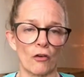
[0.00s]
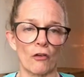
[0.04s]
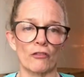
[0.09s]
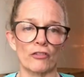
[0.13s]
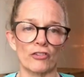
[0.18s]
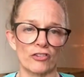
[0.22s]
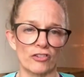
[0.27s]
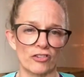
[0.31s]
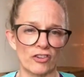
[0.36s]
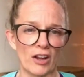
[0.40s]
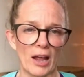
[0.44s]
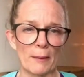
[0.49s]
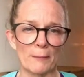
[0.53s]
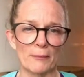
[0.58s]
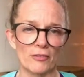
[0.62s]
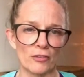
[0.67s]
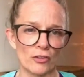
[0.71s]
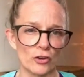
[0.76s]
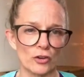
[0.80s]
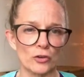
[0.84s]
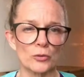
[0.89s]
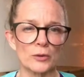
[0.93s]
of steps
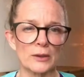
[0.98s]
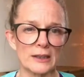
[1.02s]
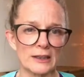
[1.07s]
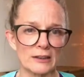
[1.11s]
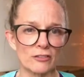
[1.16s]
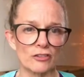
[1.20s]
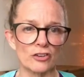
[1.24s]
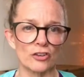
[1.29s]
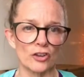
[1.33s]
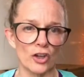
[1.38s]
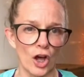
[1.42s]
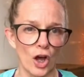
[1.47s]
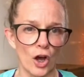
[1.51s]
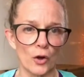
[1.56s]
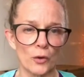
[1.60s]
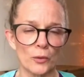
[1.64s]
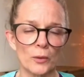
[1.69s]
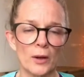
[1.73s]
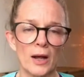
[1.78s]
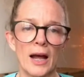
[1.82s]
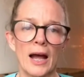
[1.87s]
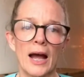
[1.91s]
that you need to know,